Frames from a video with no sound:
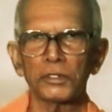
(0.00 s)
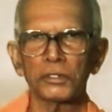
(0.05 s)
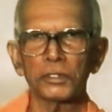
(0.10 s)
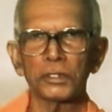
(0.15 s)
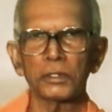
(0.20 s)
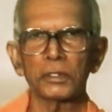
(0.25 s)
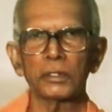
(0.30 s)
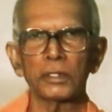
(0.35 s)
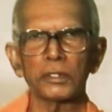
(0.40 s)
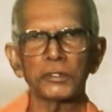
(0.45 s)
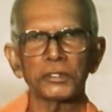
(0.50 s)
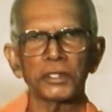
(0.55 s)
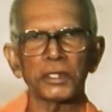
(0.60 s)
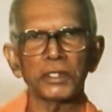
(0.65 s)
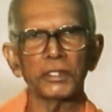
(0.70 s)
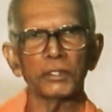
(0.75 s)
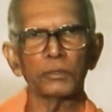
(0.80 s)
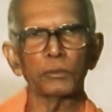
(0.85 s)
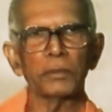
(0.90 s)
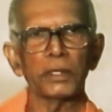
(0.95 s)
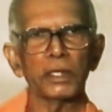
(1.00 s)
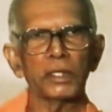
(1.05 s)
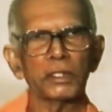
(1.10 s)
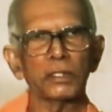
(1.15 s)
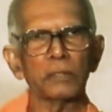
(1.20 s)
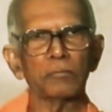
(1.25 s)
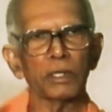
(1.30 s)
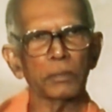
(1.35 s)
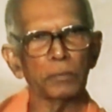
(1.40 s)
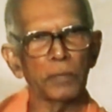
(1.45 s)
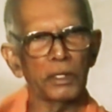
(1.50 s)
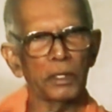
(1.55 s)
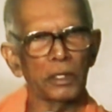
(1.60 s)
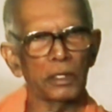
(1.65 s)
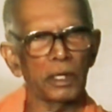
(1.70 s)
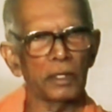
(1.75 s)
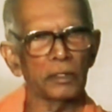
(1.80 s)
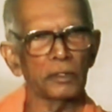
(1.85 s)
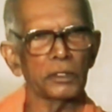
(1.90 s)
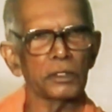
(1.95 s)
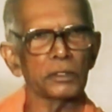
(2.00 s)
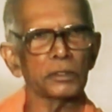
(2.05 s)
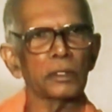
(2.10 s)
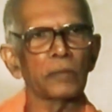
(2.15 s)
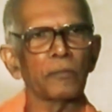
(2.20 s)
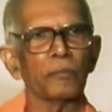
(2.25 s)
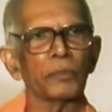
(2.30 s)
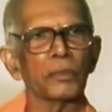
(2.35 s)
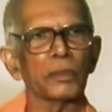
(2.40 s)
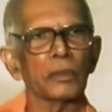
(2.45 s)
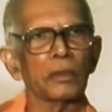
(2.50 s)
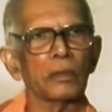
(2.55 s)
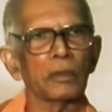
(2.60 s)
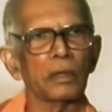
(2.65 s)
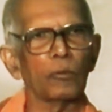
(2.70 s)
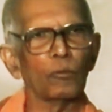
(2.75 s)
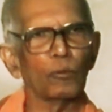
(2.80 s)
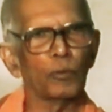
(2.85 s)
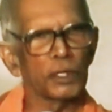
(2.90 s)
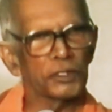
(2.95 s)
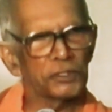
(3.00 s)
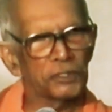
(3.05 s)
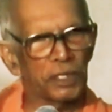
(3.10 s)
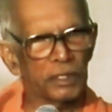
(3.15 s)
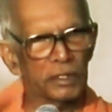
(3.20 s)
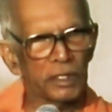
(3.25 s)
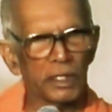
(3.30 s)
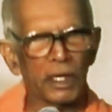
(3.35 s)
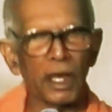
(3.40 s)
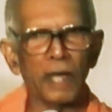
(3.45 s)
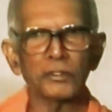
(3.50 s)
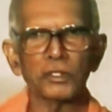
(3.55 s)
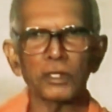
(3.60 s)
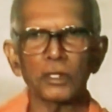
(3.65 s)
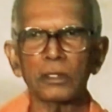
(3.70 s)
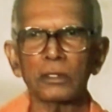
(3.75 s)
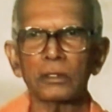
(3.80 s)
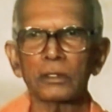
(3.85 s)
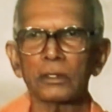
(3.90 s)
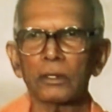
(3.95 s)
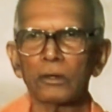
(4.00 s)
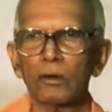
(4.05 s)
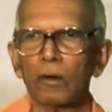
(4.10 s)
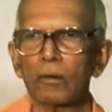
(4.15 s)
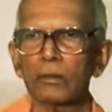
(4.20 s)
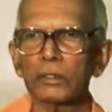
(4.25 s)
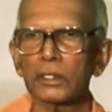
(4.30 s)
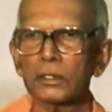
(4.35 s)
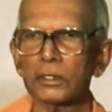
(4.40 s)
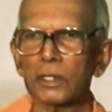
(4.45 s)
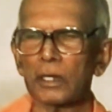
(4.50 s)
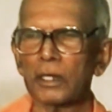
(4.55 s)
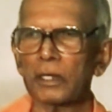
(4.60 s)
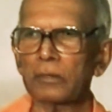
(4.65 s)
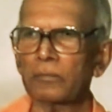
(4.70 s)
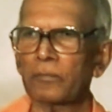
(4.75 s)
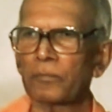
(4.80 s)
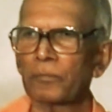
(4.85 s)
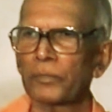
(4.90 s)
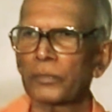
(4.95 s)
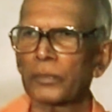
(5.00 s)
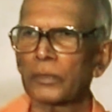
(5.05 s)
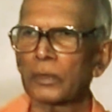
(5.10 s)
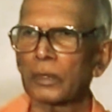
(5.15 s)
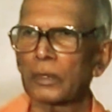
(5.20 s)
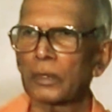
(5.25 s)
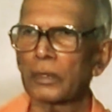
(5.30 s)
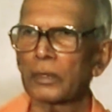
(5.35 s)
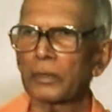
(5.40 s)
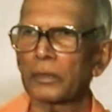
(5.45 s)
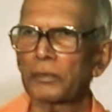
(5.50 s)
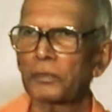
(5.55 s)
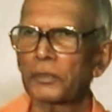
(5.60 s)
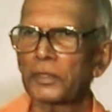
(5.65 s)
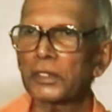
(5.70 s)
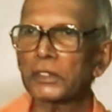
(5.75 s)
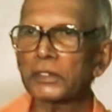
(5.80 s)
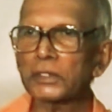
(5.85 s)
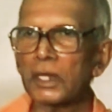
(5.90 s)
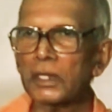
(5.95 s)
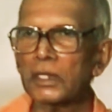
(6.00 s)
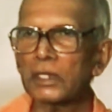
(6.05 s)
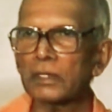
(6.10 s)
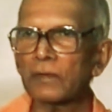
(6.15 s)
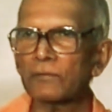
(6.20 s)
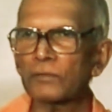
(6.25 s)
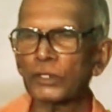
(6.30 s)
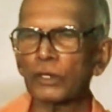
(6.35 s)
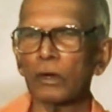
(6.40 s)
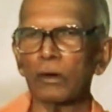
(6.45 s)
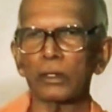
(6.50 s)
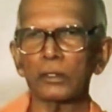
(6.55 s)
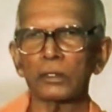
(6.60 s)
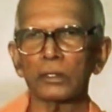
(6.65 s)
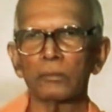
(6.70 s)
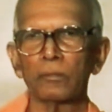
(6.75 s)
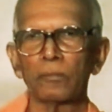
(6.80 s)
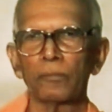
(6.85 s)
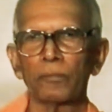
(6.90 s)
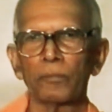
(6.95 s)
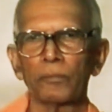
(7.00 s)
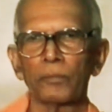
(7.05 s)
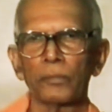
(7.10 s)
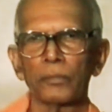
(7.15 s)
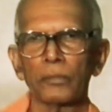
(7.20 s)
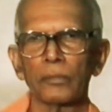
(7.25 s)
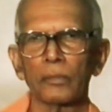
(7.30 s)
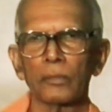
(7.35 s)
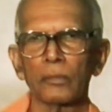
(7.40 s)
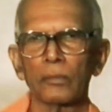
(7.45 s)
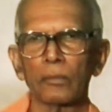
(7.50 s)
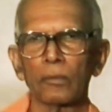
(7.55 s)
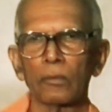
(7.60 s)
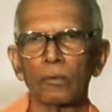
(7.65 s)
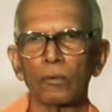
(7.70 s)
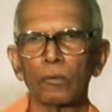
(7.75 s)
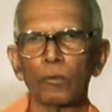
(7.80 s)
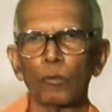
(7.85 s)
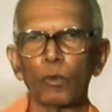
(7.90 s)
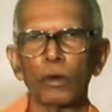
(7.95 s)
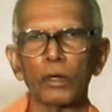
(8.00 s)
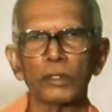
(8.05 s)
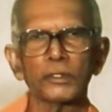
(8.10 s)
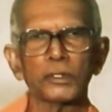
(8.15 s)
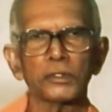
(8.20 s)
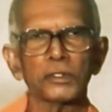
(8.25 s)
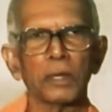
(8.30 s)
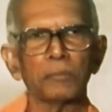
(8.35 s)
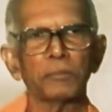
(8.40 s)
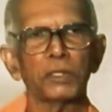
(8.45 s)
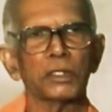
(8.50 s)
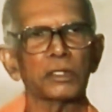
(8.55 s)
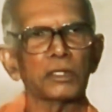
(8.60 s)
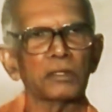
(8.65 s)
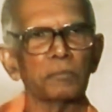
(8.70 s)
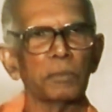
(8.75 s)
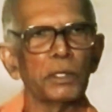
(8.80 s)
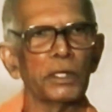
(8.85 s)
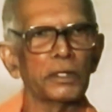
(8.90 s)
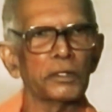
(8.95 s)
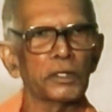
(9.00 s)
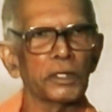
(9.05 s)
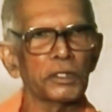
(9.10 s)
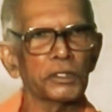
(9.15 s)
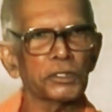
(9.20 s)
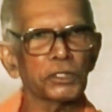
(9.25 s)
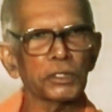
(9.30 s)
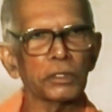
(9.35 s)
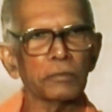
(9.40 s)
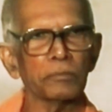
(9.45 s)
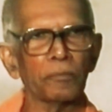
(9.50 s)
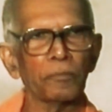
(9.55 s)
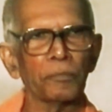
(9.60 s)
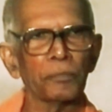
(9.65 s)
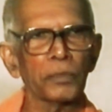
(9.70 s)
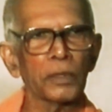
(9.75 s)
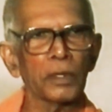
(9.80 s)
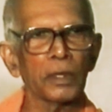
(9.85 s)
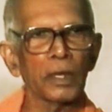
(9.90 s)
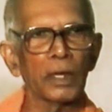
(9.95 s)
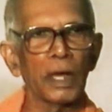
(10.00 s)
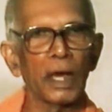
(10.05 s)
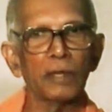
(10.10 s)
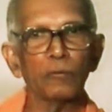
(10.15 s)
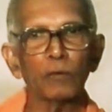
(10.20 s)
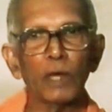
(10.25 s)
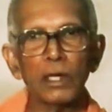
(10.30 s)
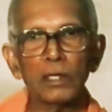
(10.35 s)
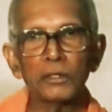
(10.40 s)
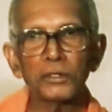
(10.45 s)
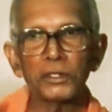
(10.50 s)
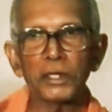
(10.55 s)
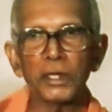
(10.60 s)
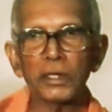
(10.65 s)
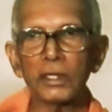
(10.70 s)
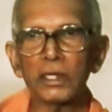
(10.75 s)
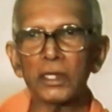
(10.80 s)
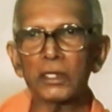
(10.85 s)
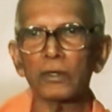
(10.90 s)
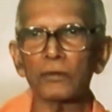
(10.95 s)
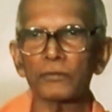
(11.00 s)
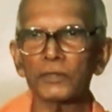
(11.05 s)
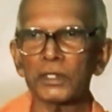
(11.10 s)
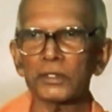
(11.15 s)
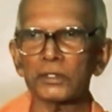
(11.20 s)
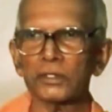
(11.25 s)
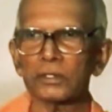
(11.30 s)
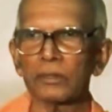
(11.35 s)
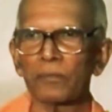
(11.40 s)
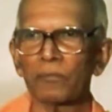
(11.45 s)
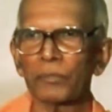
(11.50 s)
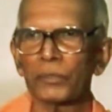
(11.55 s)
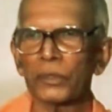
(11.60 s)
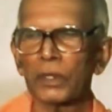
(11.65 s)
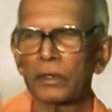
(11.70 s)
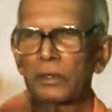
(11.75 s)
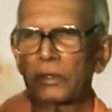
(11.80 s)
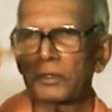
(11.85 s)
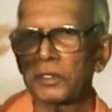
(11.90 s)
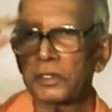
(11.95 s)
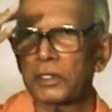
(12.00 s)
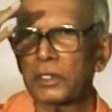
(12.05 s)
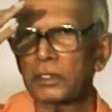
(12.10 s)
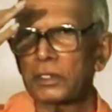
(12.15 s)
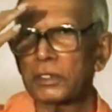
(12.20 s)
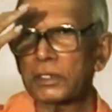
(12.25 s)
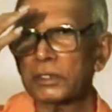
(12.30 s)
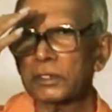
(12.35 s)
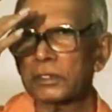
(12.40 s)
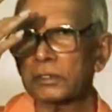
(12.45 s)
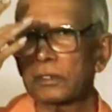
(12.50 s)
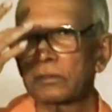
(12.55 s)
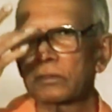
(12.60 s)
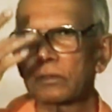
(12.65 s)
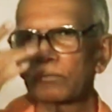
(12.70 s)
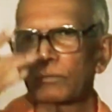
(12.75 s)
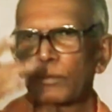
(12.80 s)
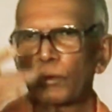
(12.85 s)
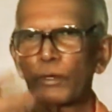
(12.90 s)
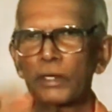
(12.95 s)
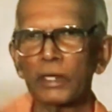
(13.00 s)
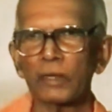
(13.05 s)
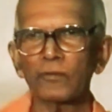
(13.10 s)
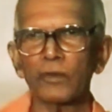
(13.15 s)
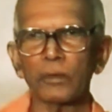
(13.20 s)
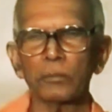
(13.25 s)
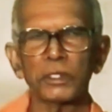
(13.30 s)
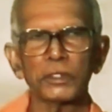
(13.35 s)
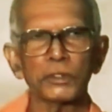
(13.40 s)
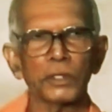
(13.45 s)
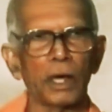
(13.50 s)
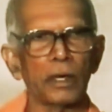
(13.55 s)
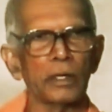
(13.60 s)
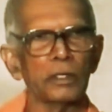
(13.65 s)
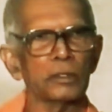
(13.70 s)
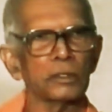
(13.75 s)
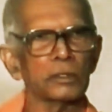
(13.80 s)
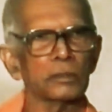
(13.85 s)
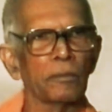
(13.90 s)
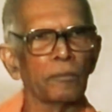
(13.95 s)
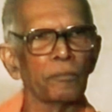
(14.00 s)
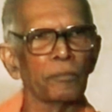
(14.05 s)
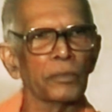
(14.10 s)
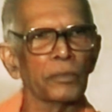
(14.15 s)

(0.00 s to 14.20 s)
Is it necessary to make them remain like this, worse than cattle all the time? This kind of thought was the subject of meditation, and while thinking of this, tears pouring from his eyes